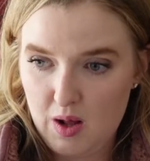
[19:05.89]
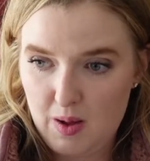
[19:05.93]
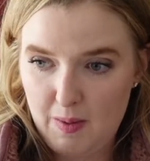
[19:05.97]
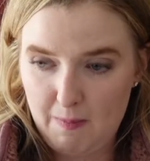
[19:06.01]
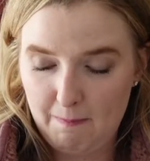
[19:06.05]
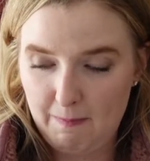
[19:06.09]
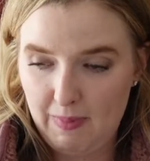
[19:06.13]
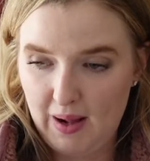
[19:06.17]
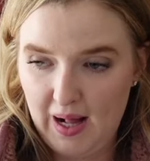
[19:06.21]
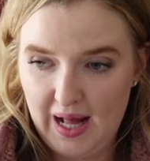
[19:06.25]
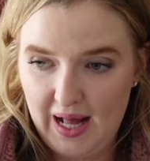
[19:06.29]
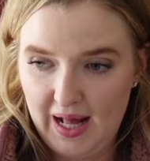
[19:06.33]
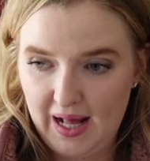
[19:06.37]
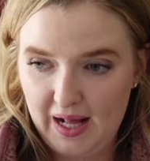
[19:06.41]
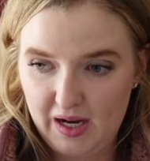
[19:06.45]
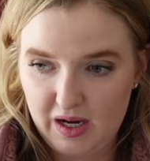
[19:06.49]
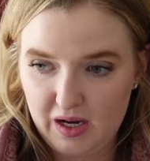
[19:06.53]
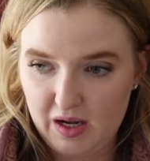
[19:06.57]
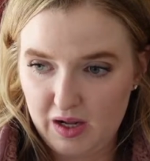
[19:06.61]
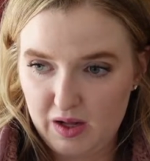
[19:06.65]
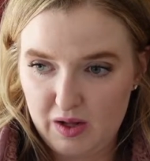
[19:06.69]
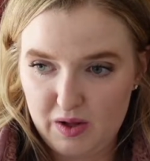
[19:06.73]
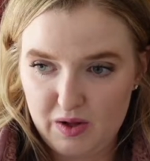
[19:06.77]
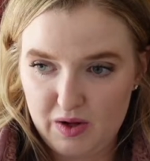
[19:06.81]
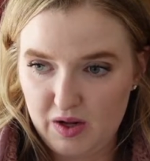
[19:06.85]
But
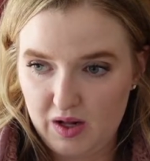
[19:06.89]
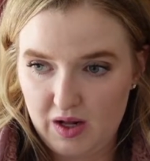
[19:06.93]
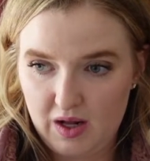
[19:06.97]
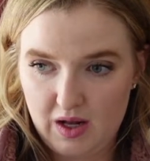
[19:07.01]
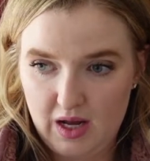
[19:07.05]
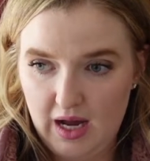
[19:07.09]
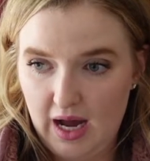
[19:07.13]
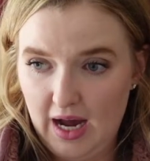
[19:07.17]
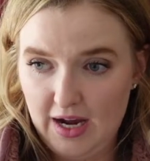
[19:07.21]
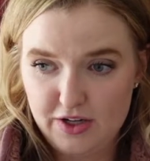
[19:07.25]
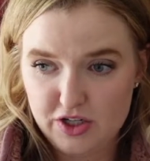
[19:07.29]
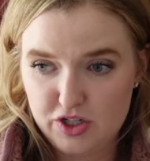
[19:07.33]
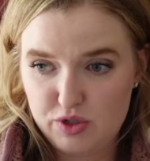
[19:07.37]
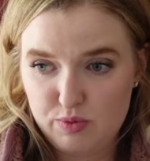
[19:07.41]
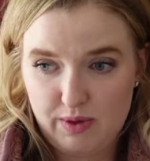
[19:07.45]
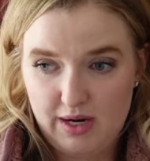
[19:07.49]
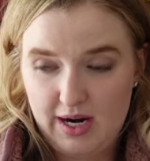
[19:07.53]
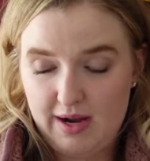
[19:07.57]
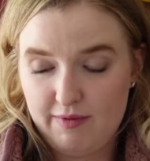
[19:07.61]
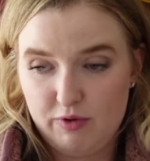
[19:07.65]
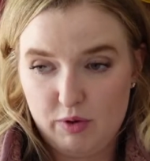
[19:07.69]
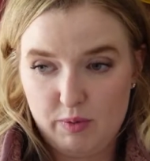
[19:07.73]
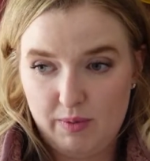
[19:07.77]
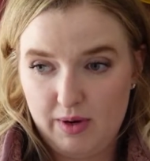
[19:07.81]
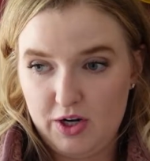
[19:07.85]
I just want
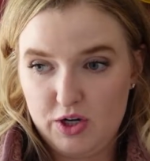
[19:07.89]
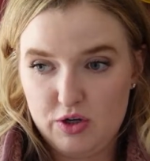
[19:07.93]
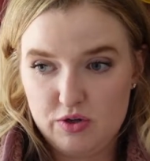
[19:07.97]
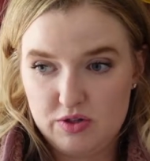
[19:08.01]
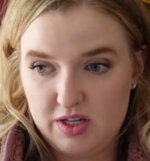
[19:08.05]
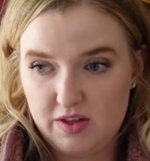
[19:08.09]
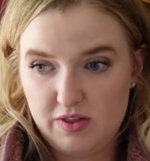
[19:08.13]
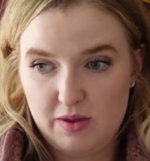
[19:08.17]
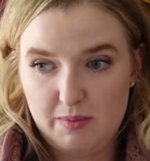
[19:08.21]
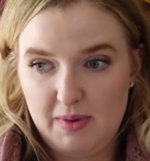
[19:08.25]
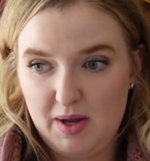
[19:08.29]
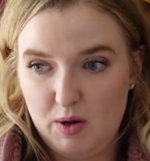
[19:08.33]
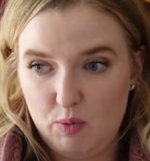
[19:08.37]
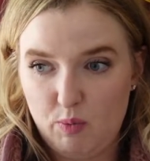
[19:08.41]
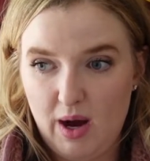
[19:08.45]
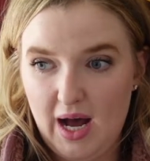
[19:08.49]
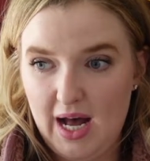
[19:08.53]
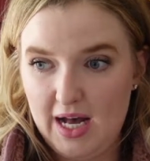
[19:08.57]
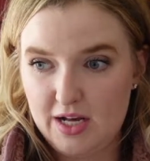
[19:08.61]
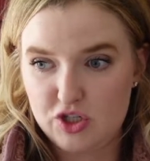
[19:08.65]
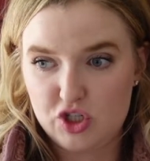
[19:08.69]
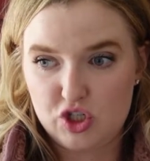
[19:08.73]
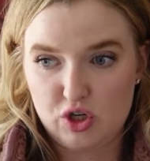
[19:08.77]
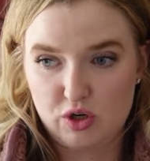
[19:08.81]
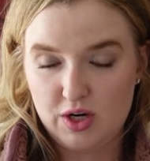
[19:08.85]
everyone who's in the
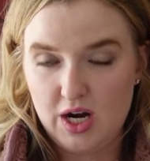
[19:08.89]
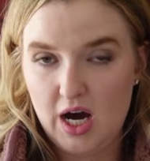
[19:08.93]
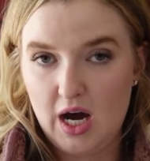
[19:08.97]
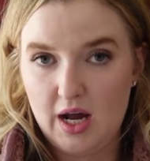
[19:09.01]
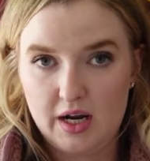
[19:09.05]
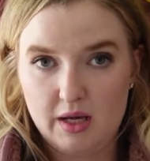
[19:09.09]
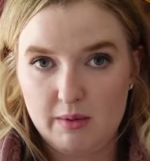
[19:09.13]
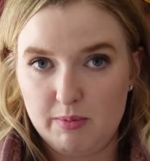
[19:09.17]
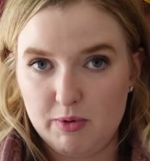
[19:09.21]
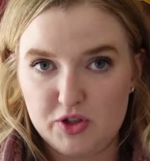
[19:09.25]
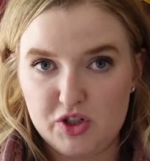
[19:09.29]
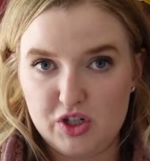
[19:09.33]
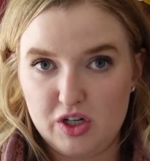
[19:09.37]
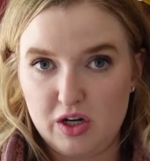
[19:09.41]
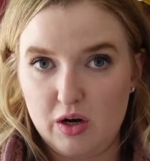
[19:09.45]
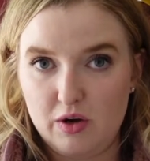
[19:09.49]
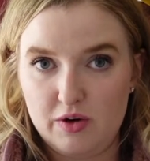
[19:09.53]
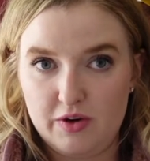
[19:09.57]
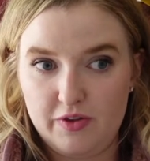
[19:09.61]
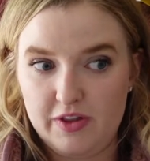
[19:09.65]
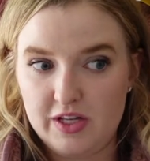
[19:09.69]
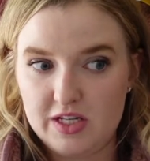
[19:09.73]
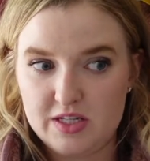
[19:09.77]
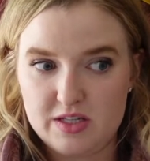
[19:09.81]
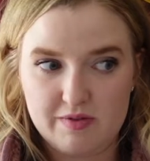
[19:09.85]
Midwest or not able to go
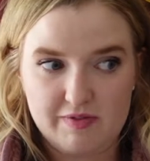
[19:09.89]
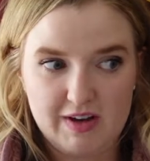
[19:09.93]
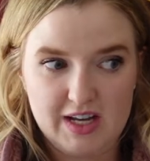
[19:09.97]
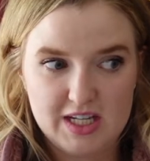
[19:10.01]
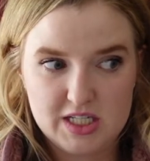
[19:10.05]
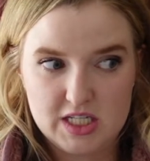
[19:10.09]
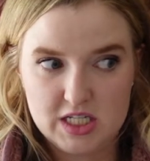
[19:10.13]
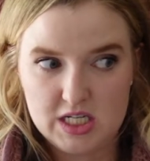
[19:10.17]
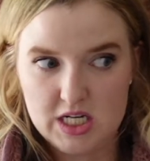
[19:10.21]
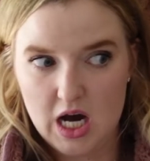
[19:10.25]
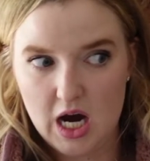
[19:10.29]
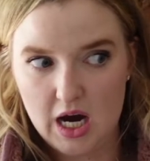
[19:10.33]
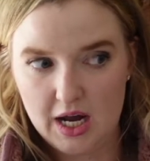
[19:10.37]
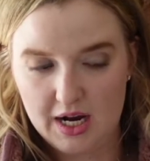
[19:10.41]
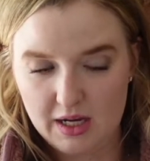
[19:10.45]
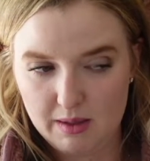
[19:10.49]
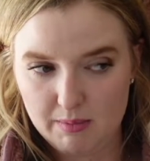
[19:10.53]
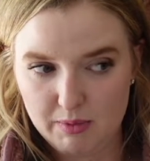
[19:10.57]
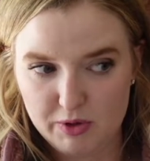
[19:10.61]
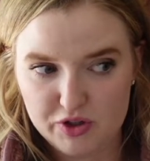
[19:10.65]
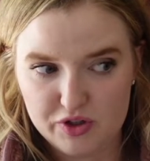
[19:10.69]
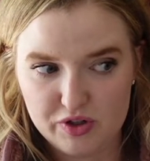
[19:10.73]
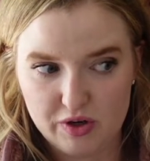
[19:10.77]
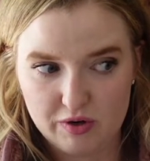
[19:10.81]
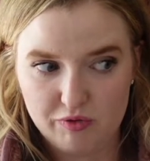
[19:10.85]
to these events, not
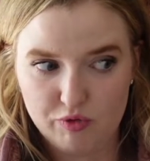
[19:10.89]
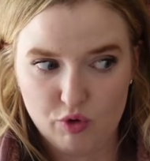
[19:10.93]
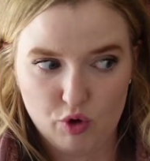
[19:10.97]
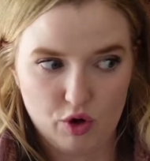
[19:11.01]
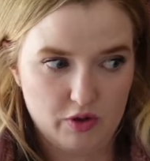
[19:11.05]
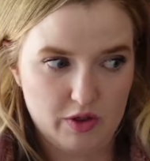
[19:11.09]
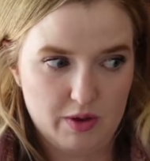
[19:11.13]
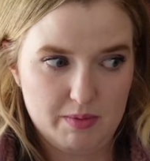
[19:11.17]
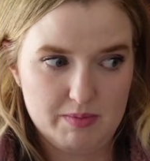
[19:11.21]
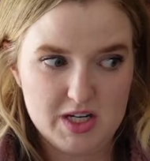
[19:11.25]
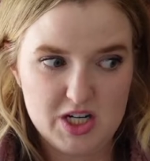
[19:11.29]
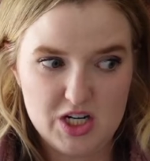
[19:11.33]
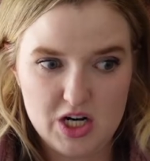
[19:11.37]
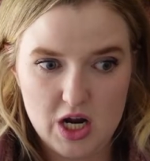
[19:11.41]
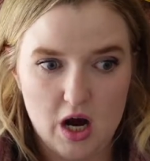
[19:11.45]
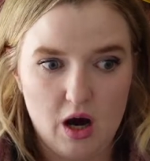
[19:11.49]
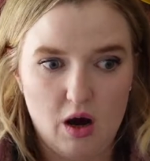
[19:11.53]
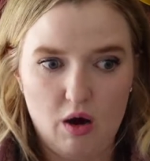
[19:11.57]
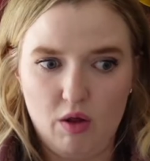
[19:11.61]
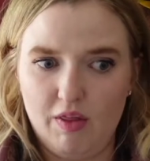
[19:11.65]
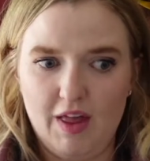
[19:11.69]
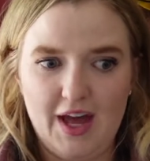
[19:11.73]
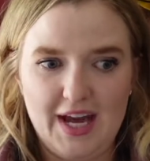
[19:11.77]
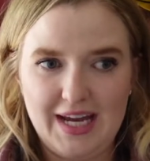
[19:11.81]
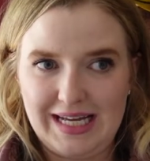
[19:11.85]
able to afford them, to
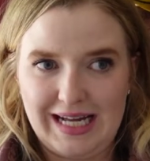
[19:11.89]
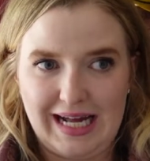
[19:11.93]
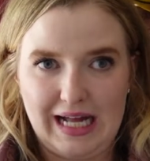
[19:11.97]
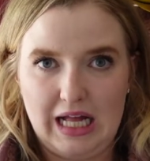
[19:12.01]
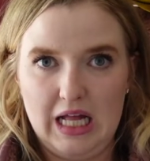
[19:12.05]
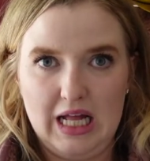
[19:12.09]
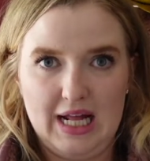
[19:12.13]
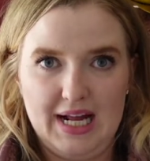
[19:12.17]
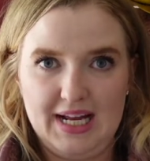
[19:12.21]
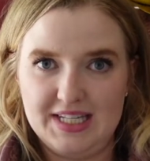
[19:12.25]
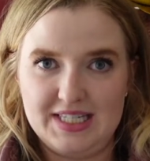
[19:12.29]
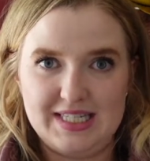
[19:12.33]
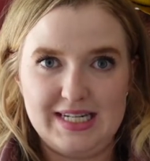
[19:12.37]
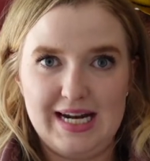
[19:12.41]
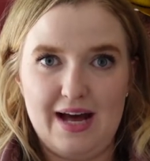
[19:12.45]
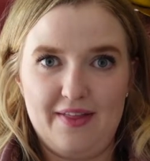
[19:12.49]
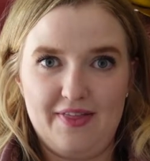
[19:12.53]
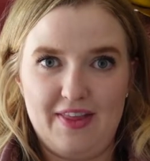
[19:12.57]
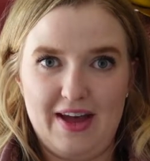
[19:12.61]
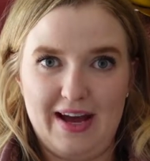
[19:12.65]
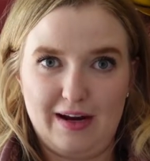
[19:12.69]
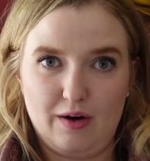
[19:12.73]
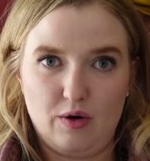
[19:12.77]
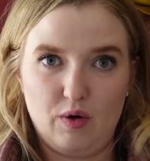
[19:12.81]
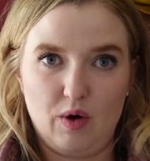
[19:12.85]
know, like, it's not
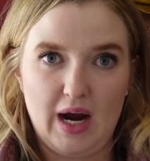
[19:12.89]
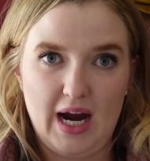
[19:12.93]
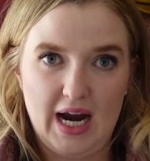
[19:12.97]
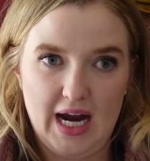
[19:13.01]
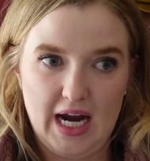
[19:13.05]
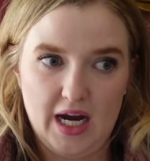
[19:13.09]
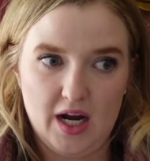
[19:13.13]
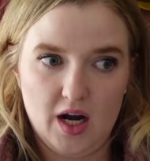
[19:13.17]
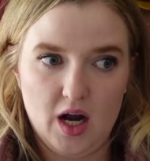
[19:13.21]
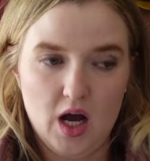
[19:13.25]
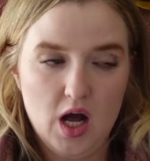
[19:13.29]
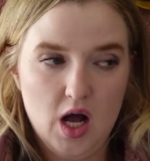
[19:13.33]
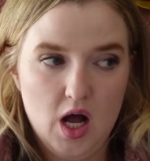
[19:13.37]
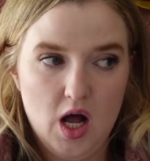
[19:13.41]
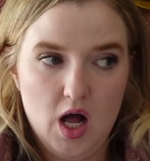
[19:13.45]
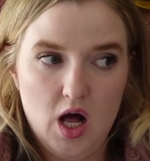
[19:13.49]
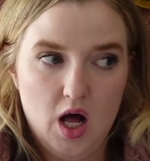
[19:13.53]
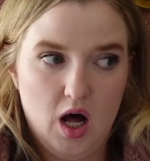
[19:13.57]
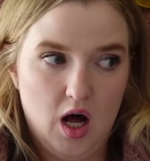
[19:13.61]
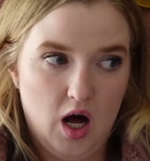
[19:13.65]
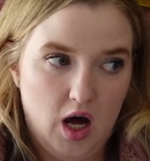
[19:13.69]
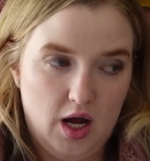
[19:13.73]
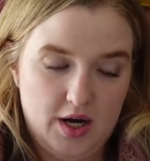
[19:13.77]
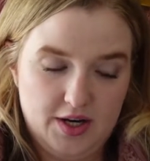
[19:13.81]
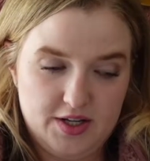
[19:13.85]
that great.
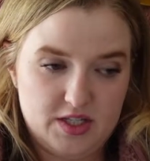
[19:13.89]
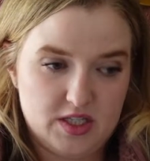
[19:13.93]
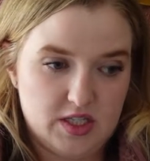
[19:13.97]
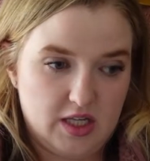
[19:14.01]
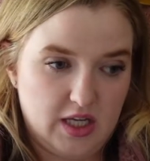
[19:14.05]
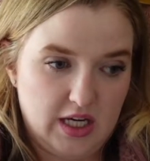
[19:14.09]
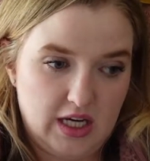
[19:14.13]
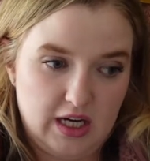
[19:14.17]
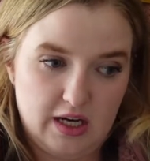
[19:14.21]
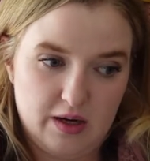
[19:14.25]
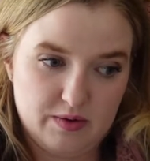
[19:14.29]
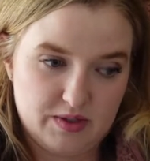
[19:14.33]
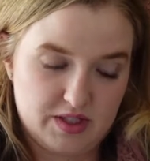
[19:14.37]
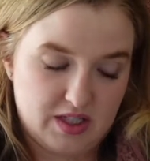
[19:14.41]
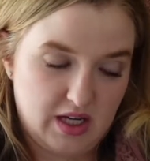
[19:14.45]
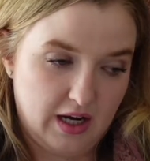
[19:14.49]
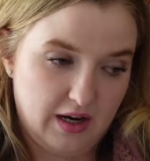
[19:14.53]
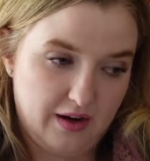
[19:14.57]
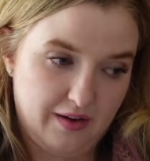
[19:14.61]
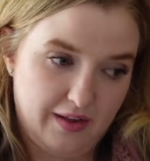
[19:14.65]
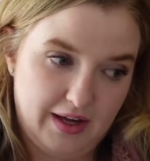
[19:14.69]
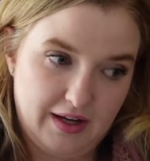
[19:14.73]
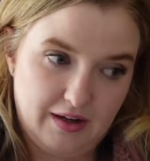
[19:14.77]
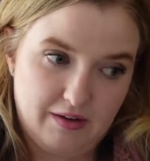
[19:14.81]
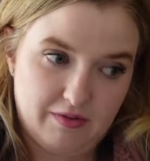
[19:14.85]
Honestly, it was kind
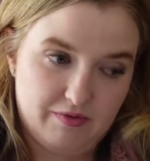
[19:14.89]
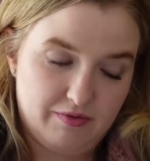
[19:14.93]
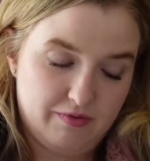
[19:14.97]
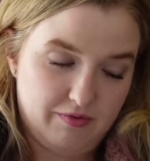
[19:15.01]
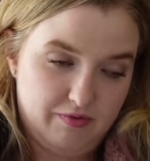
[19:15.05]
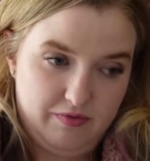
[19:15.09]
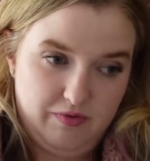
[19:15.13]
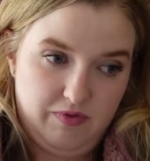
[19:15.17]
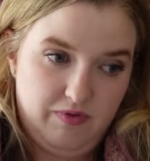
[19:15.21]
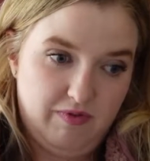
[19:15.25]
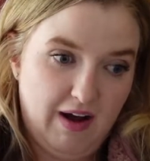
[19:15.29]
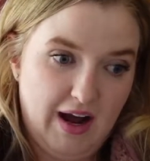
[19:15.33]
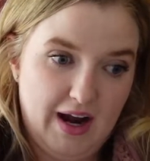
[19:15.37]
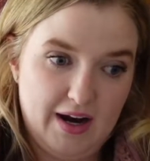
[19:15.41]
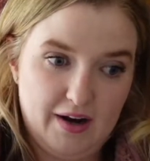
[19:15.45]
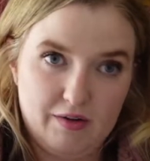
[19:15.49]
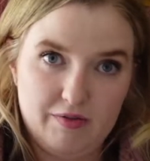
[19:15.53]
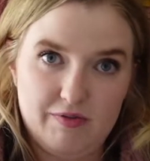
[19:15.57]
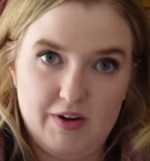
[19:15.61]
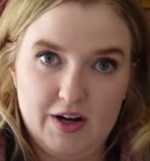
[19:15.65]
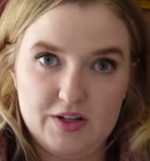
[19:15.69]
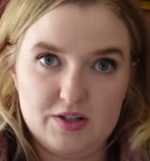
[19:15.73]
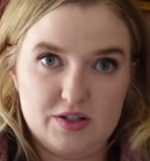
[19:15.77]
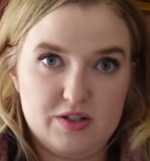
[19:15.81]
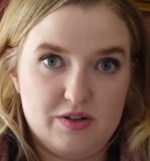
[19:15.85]
of like Fire
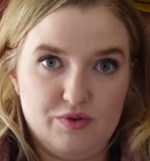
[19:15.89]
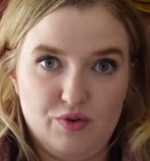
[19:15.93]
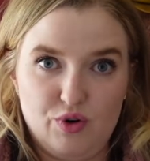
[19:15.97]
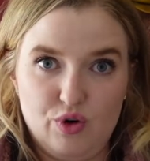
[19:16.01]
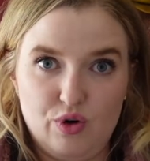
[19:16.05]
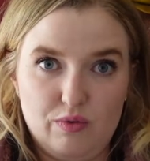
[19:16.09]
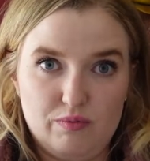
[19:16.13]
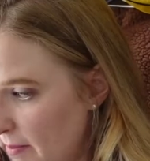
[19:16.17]
Festival.